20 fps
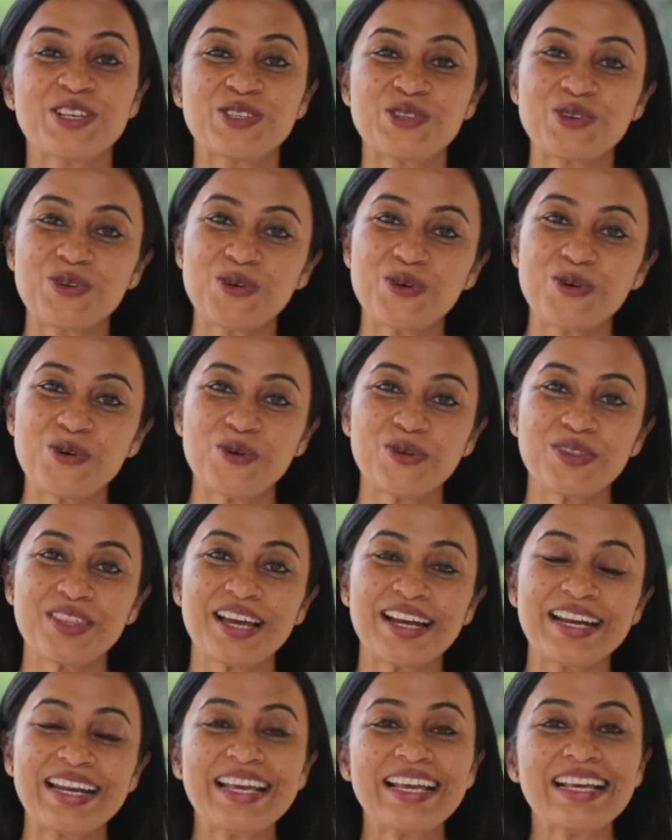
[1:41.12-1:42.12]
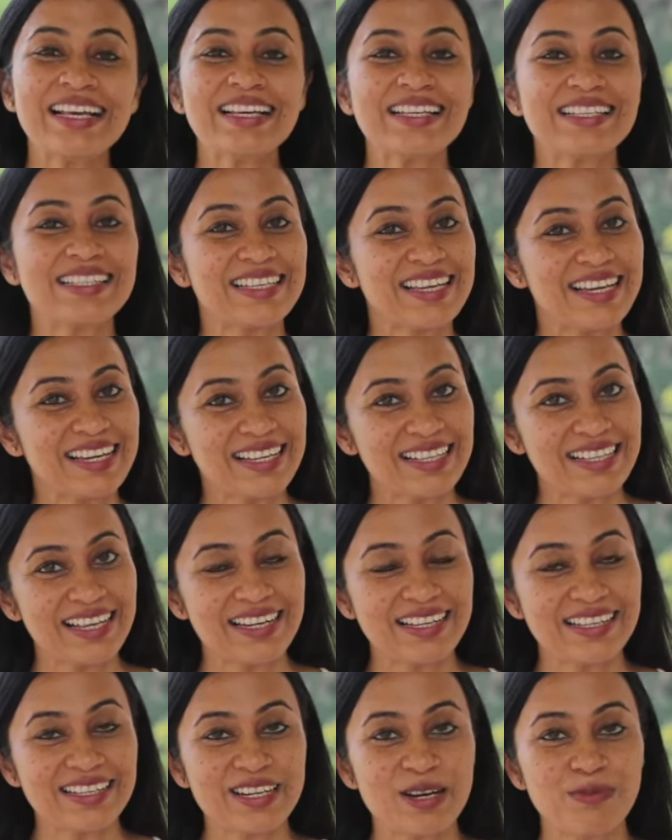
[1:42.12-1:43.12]
So the link is there in
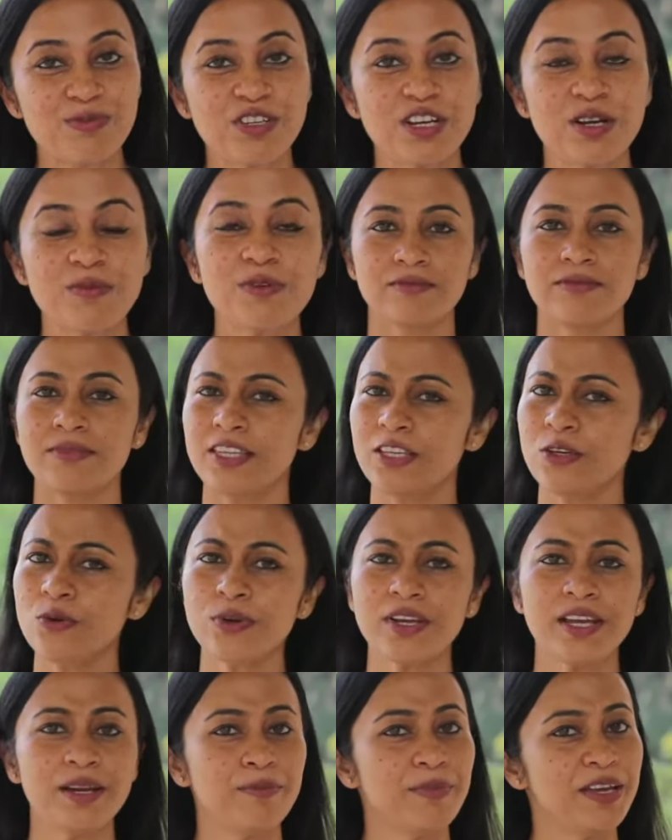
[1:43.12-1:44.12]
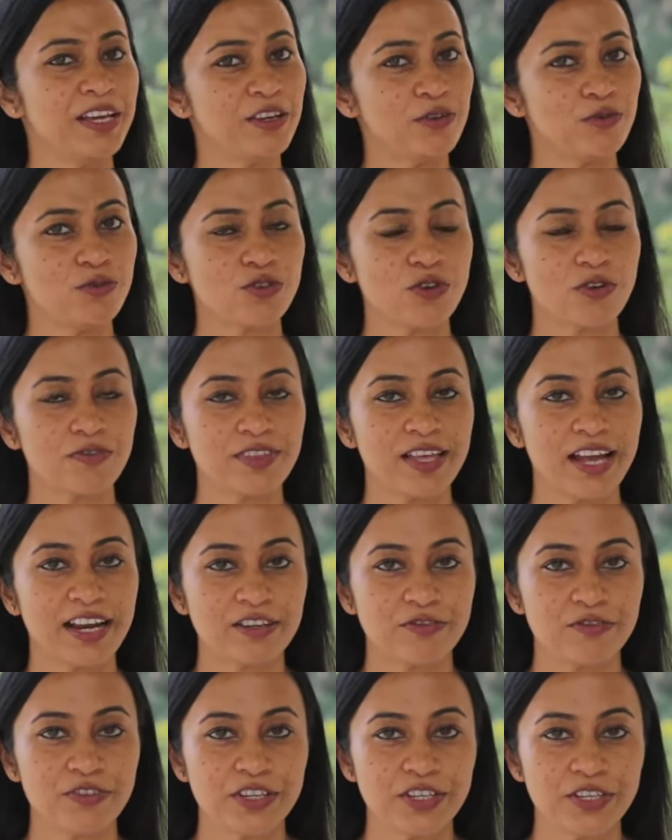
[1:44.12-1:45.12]
the description below. You can make use of
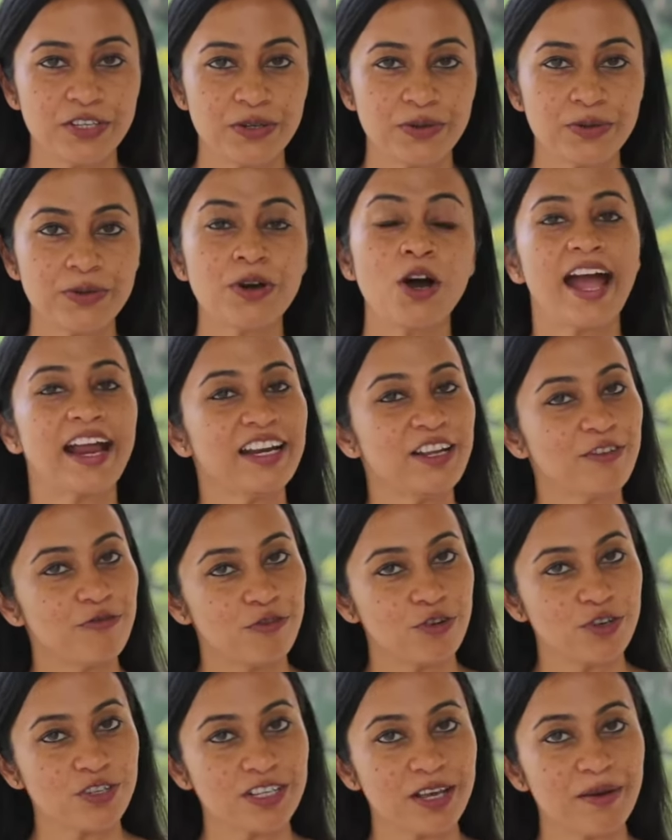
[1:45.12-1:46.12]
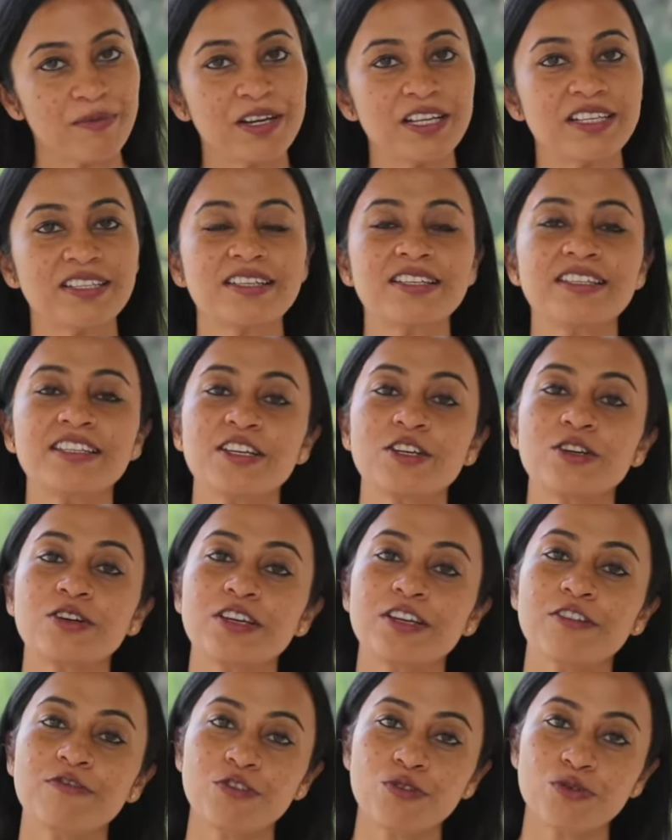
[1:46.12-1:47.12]
that video, and if for some reasons if,
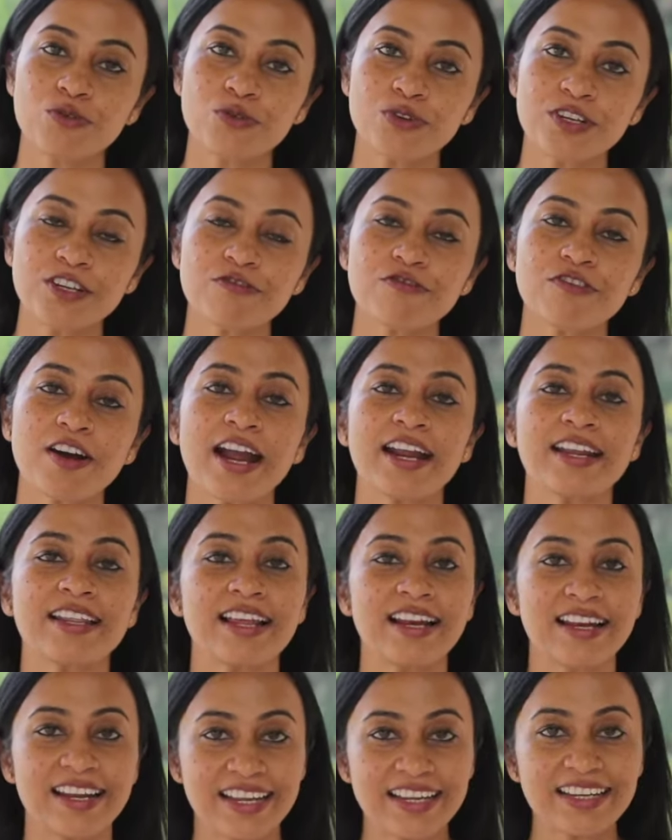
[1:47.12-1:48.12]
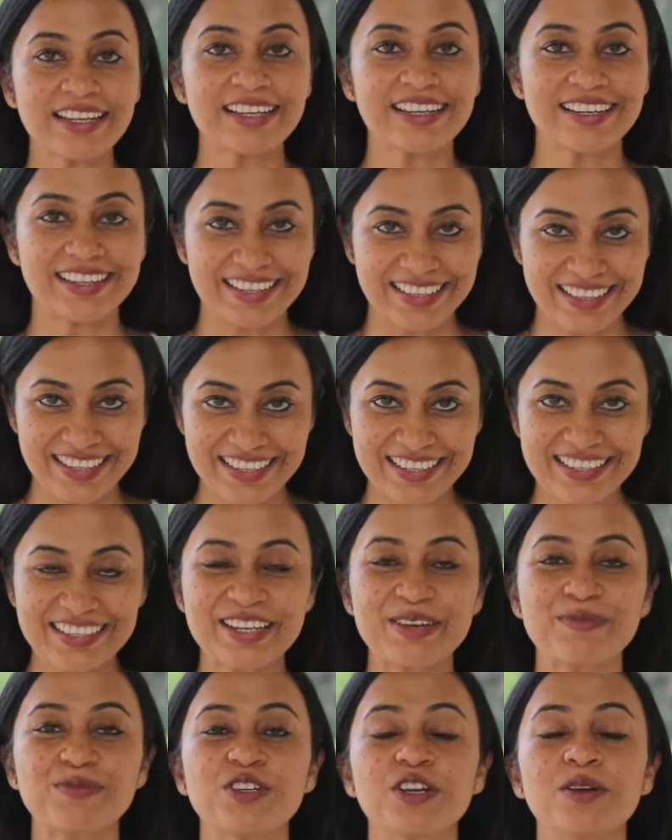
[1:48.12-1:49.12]
if you couldn't find the link in the
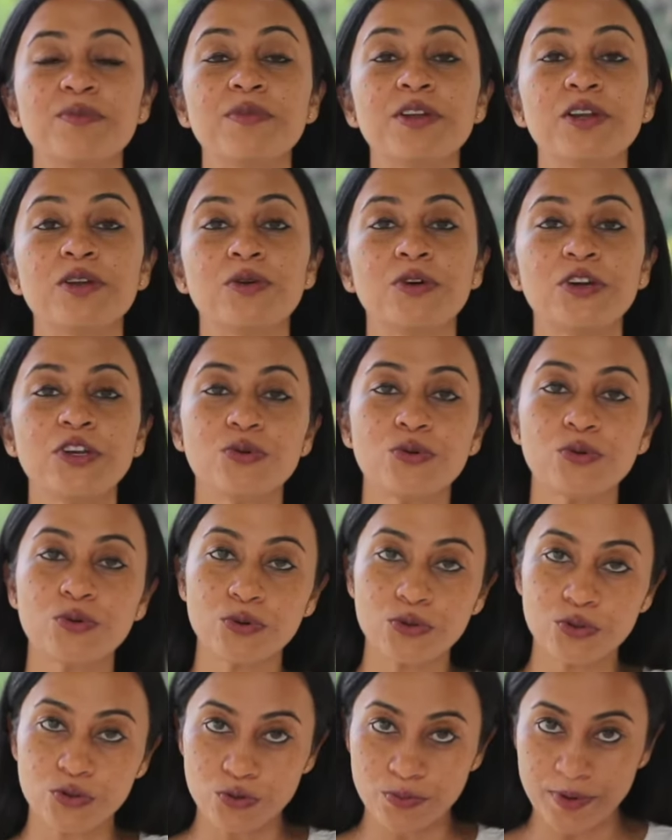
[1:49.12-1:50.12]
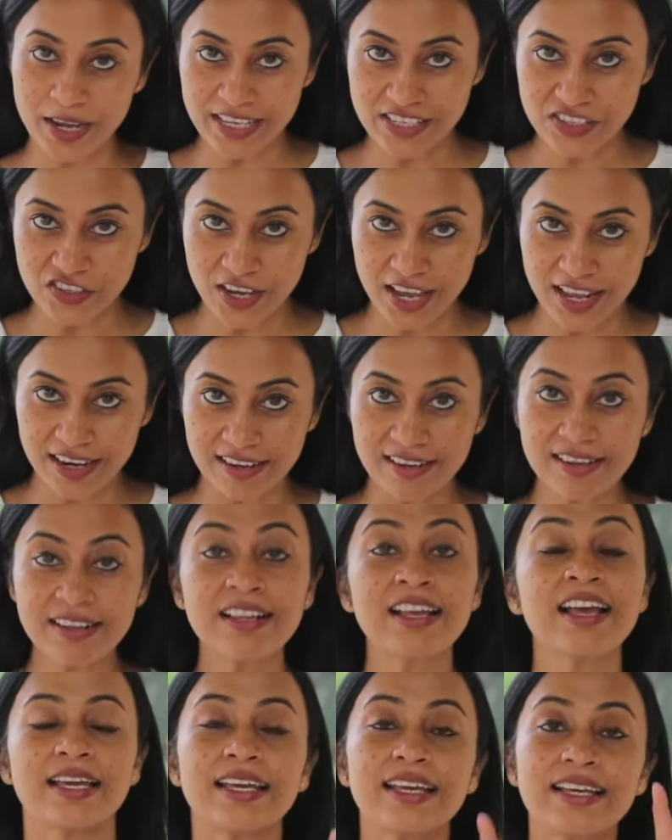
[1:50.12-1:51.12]
description below, you go through my channel.